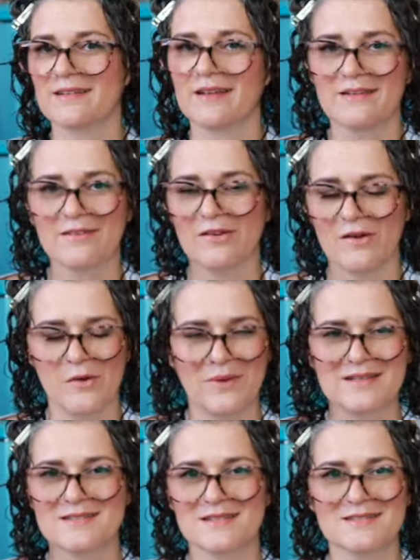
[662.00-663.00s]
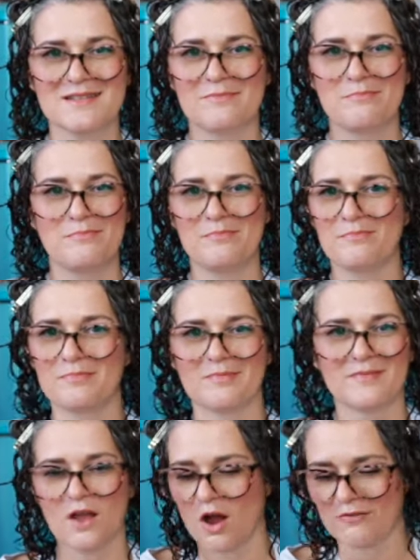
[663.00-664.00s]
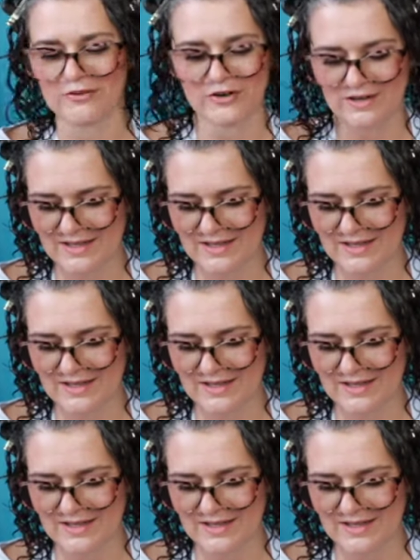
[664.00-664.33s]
Kindle Oasis cover